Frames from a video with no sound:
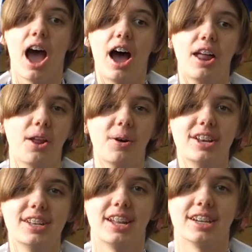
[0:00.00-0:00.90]
No,
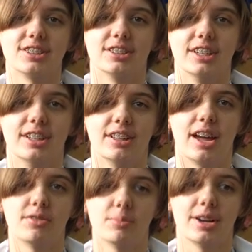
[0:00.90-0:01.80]
I didn't actually.
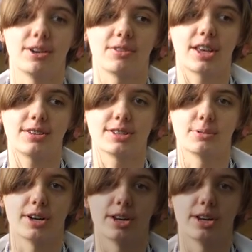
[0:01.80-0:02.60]
I haven't been out of the house in a